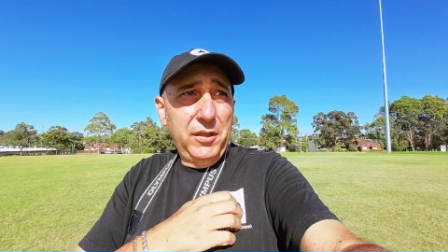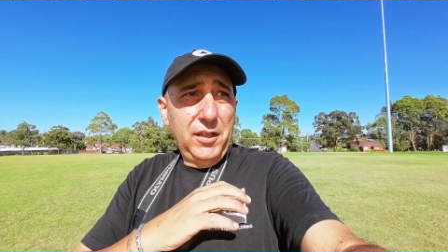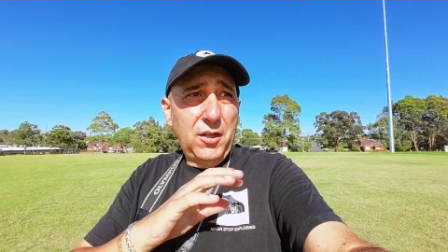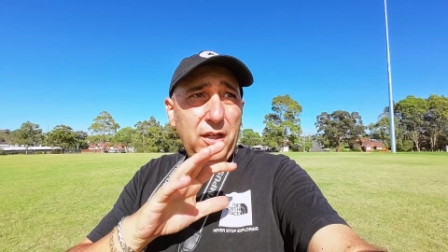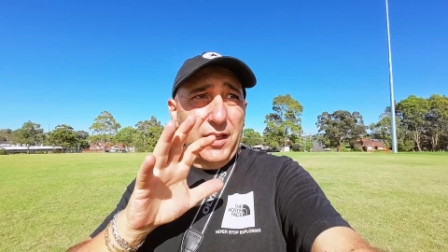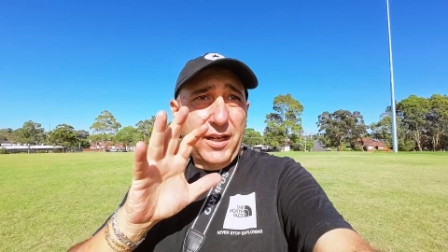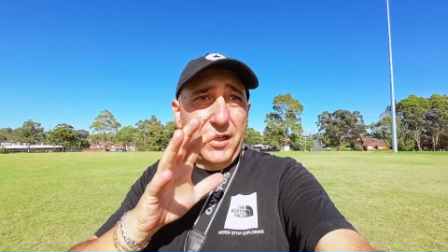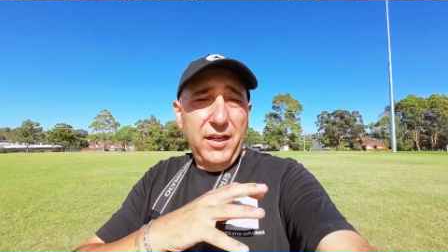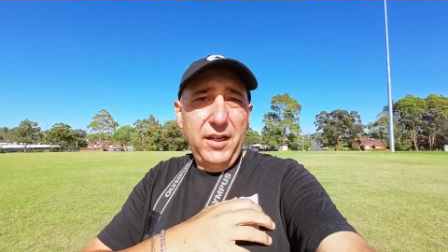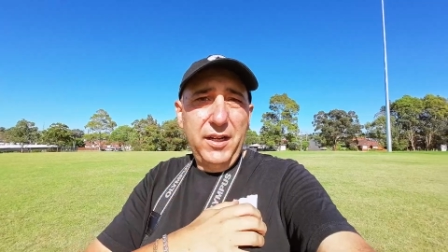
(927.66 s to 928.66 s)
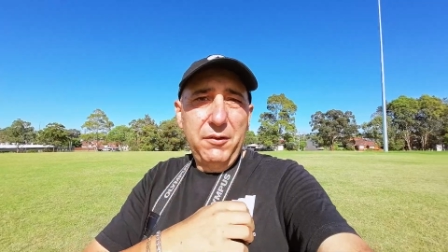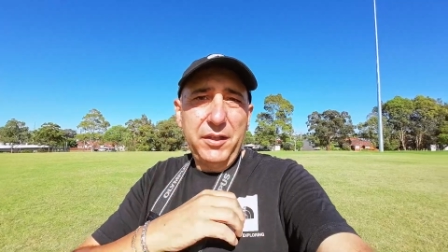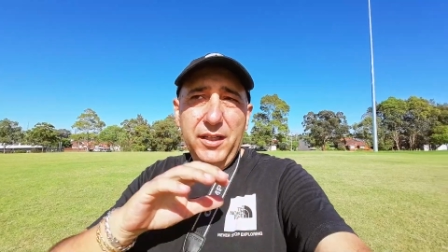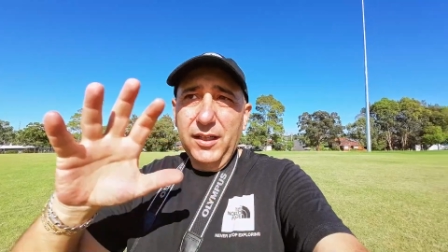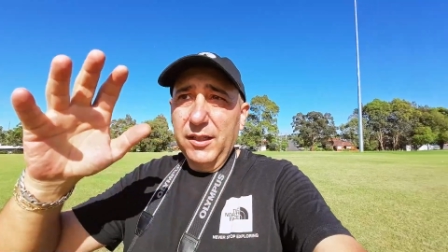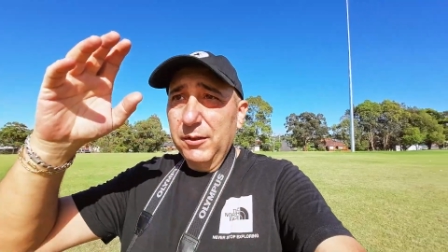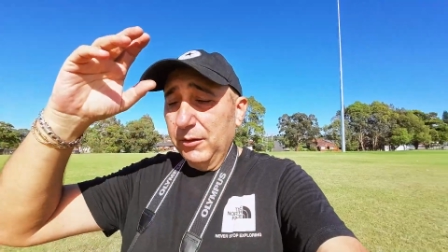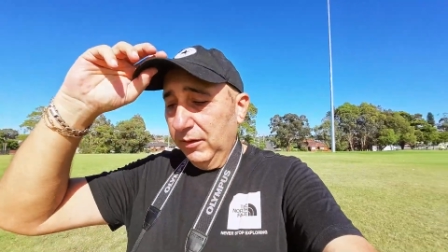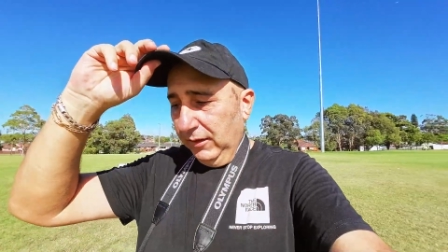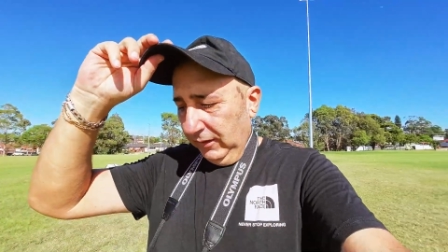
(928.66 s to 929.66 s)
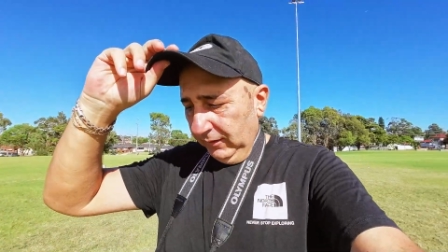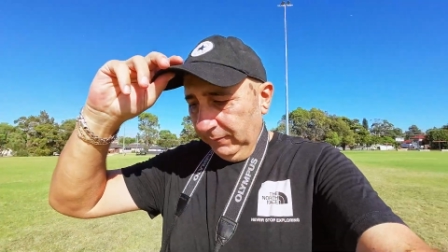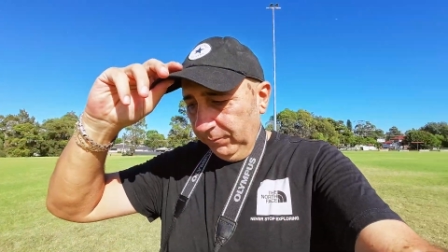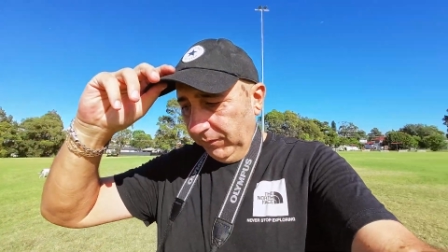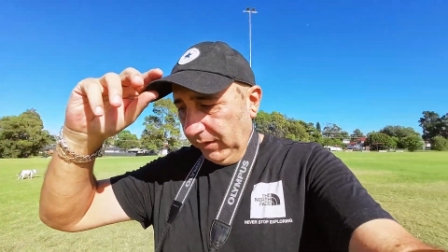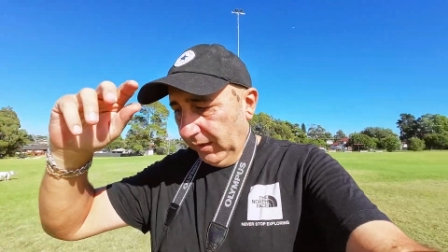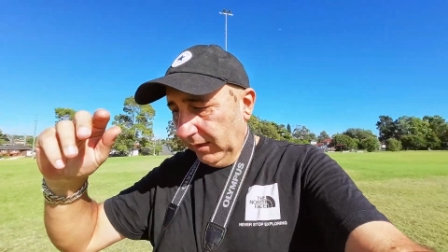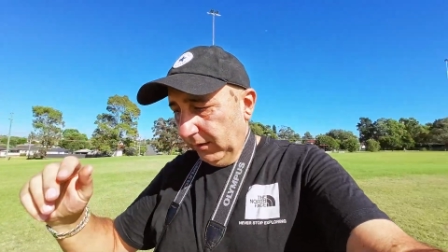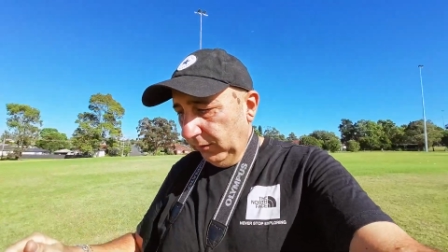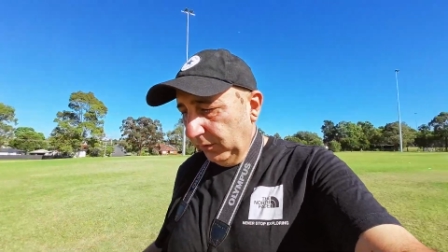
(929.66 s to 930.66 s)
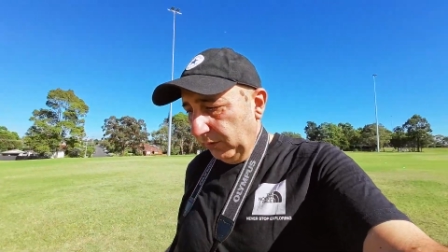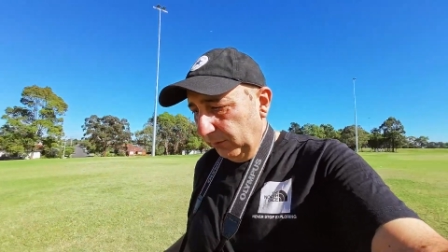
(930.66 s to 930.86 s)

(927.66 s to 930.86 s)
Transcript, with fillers: really like that canary yellow uh, look.